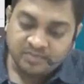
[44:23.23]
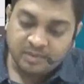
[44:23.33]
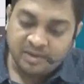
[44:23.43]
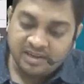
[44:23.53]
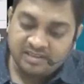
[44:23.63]

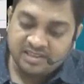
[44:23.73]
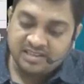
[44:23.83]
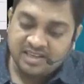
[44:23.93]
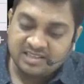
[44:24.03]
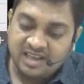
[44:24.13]
But in this
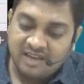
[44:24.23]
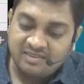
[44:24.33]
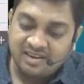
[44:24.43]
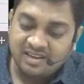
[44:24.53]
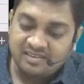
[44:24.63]
case they
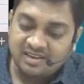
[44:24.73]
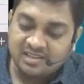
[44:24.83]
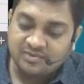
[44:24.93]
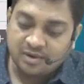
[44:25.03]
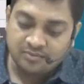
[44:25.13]
haven't given
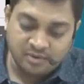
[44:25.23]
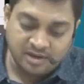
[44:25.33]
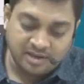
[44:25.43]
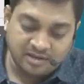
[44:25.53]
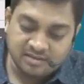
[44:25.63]
us for full
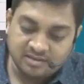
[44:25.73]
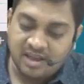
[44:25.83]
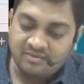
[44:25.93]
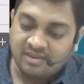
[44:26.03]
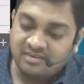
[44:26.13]
year. They
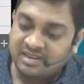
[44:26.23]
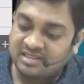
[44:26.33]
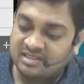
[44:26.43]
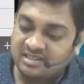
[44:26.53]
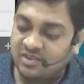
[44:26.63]
have given
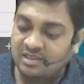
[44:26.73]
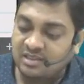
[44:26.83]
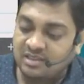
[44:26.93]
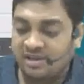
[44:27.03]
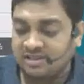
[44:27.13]
it month
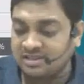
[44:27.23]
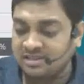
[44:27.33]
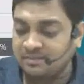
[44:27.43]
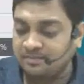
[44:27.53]
wise.